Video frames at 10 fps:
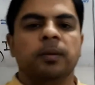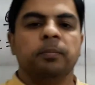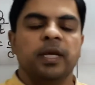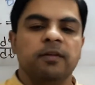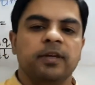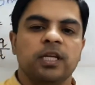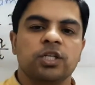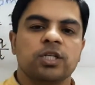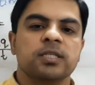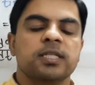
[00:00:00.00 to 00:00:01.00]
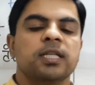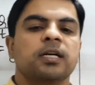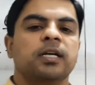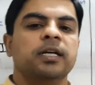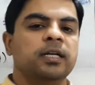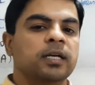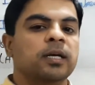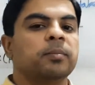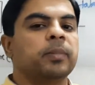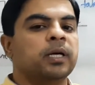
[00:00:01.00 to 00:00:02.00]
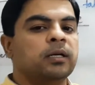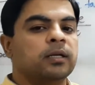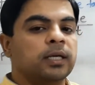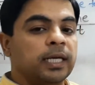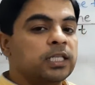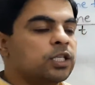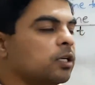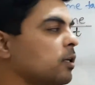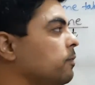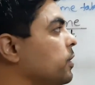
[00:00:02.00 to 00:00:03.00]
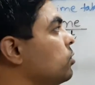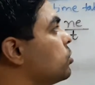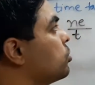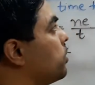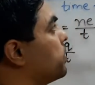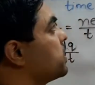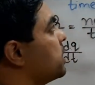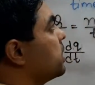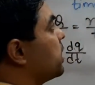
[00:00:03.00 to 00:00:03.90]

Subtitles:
many variations in the current, but in general we used to represent